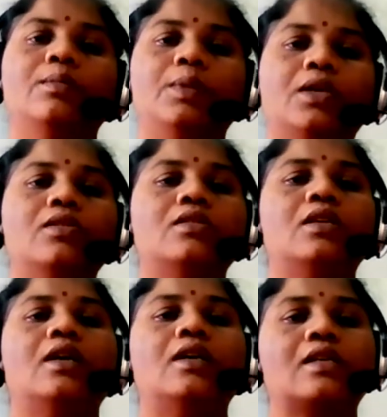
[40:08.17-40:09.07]
because
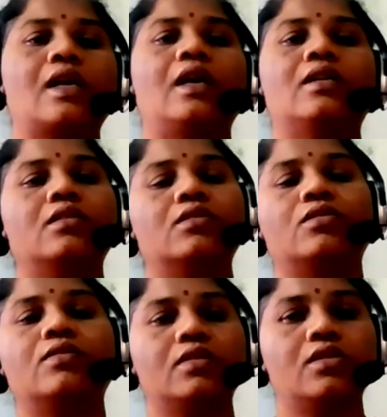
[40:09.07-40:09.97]
they are scattered
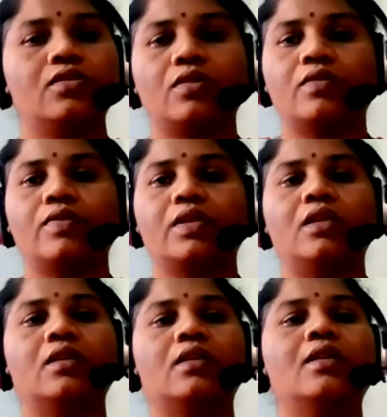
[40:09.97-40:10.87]
throughout the geographical
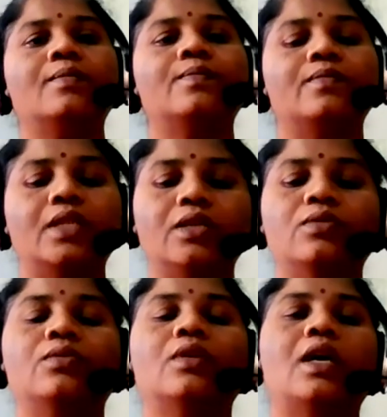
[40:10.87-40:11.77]
area. They
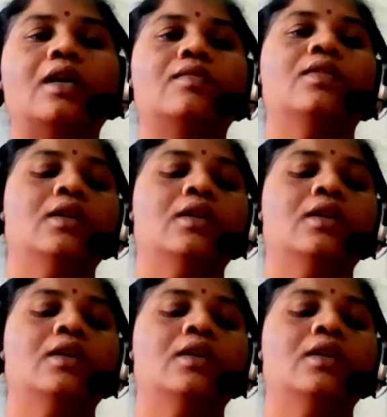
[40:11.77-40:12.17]
do have